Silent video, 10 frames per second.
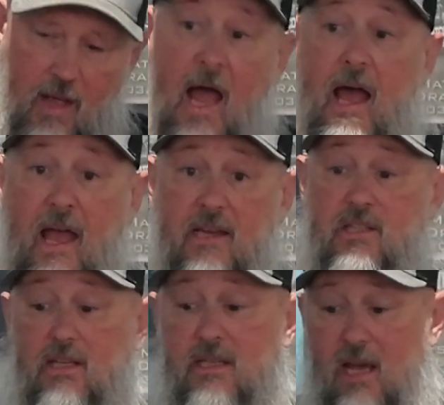I
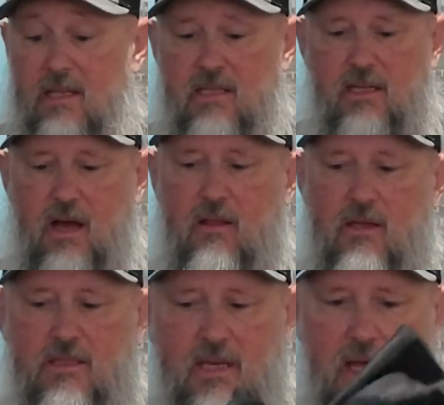actually tested all
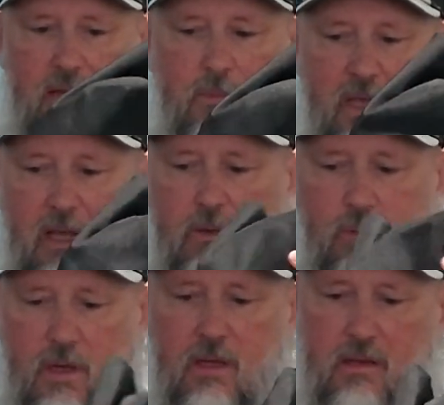this out to
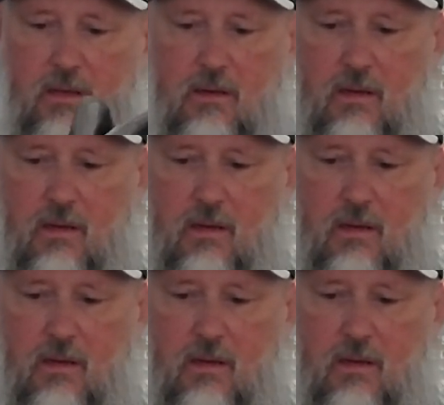begin with.